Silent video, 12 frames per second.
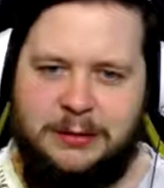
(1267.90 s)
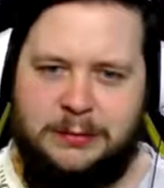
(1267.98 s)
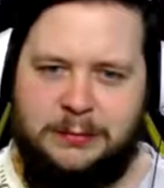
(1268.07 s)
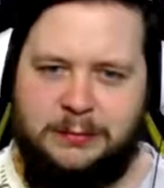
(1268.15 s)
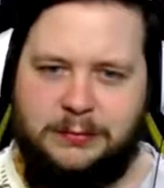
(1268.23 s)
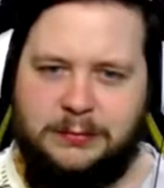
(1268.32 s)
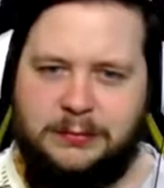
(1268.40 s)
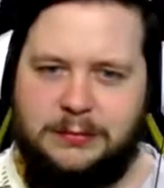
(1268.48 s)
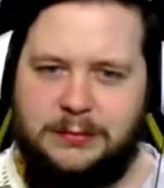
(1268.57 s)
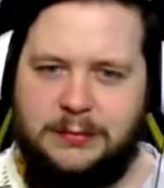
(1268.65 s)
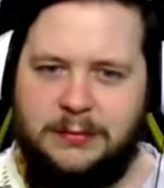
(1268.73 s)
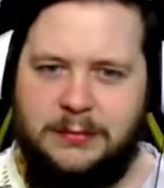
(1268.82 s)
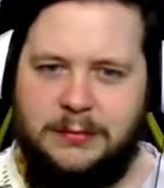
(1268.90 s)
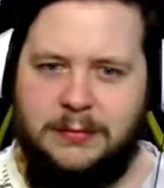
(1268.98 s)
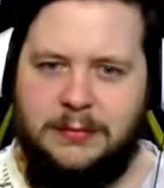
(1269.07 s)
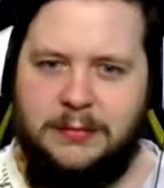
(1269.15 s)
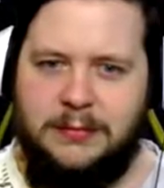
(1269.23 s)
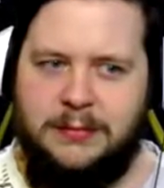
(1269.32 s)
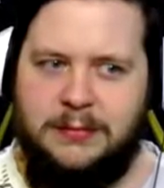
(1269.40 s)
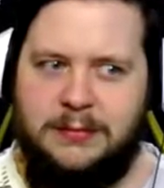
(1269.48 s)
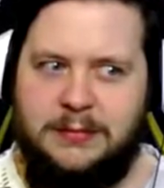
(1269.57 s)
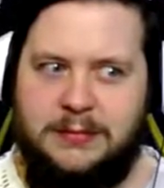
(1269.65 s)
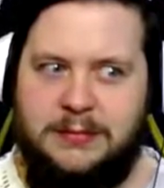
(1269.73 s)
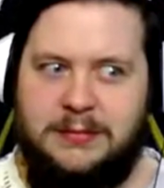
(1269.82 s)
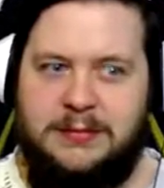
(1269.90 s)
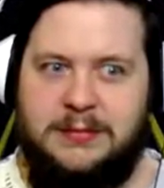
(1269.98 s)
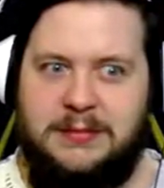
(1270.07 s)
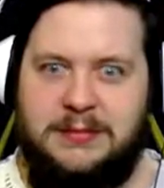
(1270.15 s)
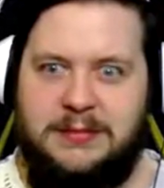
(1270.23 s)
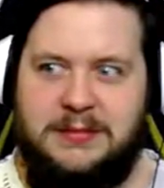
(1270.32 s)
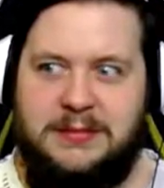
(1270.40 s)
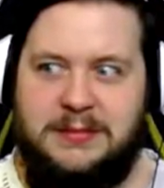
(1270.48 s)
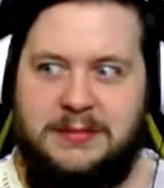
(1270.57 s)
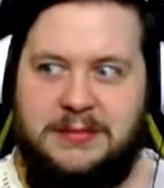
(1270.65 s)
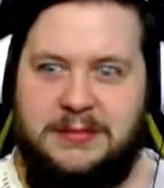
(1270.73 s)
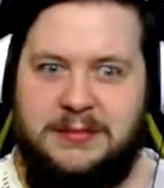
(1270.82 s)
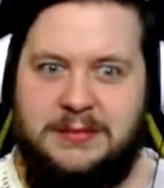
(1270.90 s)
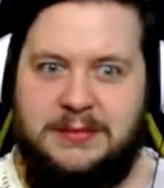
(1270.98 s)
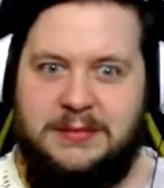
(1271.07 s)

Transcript: [no speech]